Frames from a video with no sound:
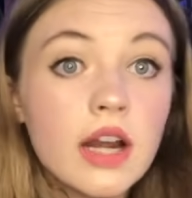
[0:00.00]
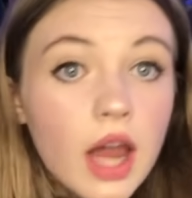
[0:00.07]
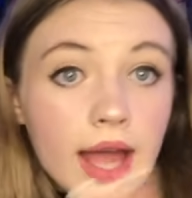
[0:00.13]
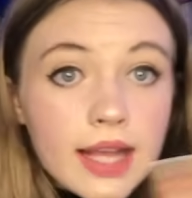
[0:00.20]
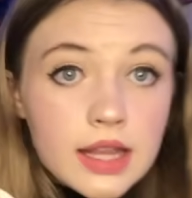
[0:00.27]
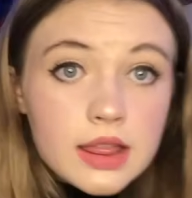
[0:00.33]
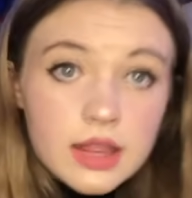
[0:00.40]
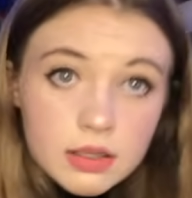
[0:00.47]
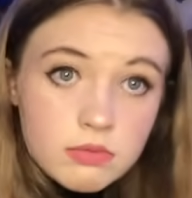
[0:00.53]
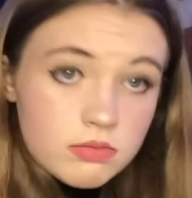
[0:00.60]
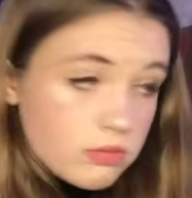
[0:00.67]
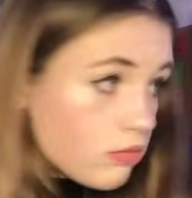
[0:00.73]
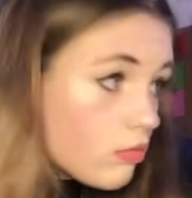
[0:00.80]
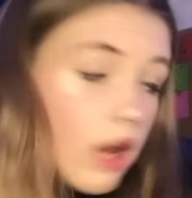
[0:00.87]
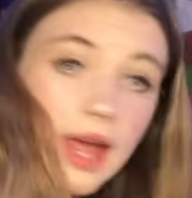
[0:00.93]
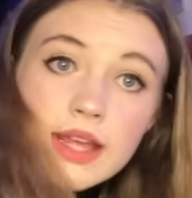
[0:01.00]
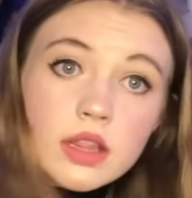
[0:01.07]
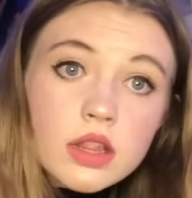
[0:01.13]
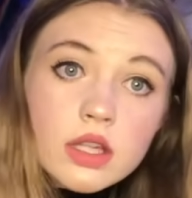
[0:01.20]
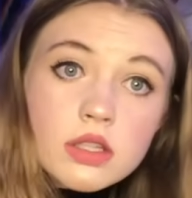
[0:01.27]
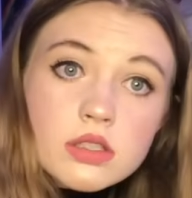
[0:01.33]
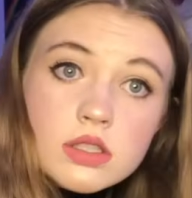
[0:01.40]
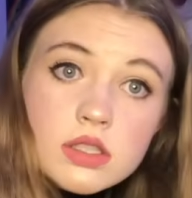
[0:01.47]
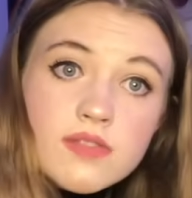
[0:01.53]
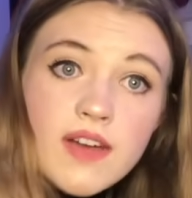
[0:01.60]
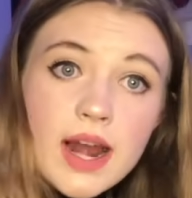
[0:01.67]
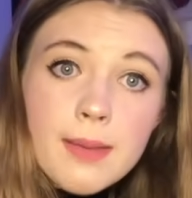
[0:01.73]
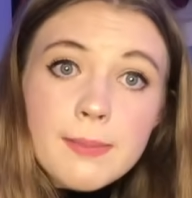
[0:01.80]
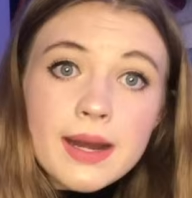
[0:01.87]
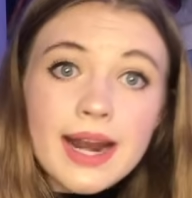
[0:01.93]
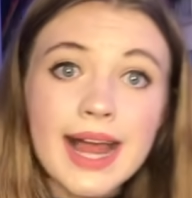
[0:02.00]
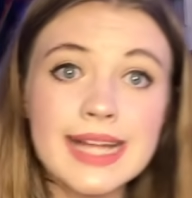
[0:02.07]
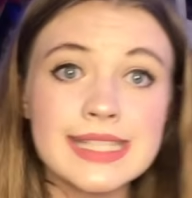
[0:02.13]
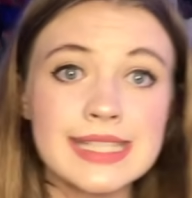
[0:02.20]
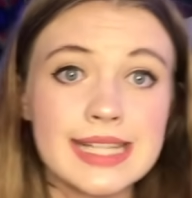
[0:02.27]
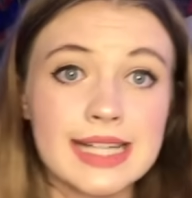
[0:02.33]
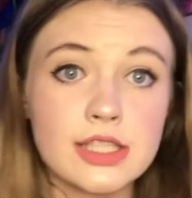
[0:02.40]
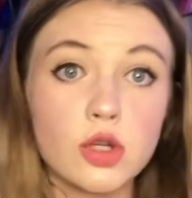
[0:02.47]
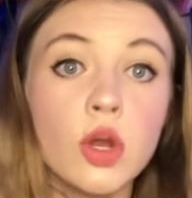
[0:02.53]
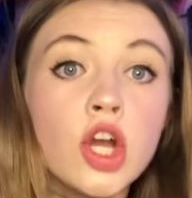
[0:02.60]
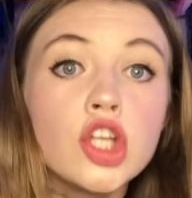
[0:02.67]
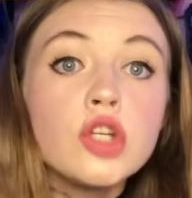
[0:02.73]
Like the development Latin tattoo.